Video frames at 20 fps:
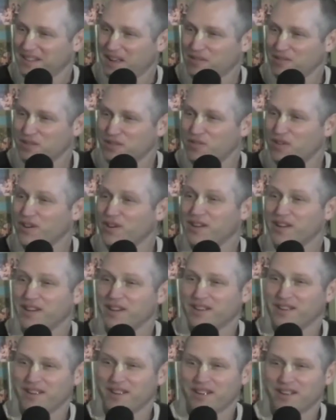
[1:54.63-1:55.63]
That was a
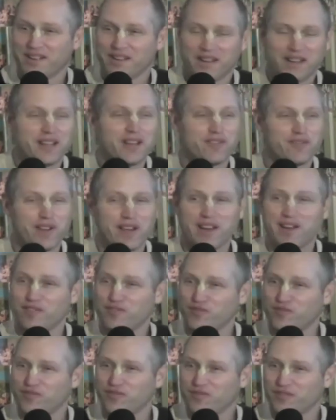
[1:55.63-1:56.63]
very
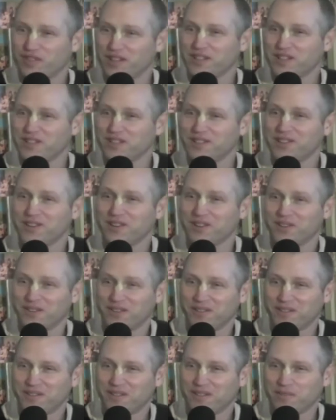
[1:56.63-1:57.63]
innovative thing to
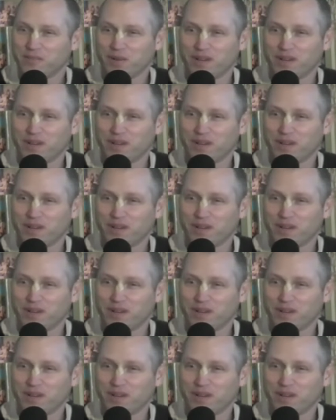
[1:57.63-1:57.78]
do.